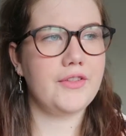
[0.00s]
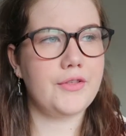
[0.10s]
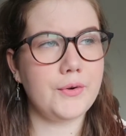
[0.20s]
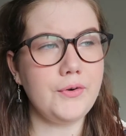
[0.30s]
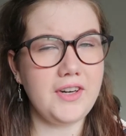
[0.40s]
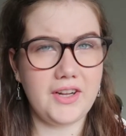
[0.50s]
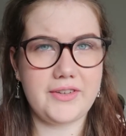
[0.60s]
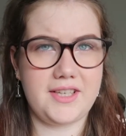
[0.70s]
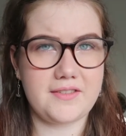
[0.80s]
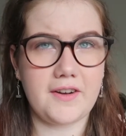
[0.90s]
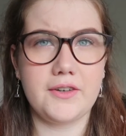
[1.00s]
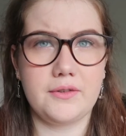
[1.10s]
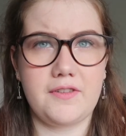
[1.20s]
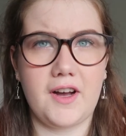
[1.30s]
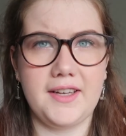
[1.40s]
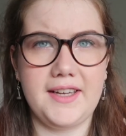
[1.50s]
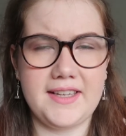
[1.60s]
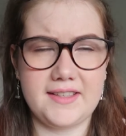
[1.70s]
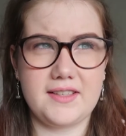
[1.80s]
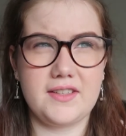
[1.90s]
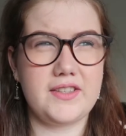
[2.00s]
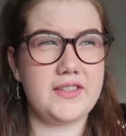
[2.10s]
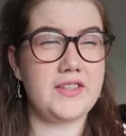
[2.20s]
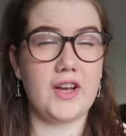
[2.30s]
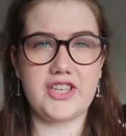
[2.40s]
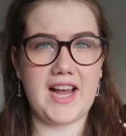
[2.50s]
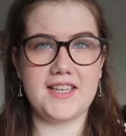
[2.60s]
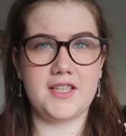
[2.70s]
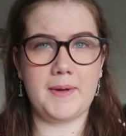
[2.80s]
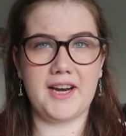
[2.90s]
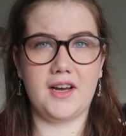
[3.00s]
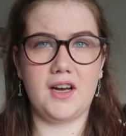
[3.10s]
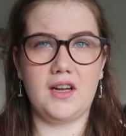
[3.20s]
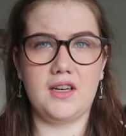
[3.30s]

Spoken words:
Thor and Loki's final fight is such a head spinner.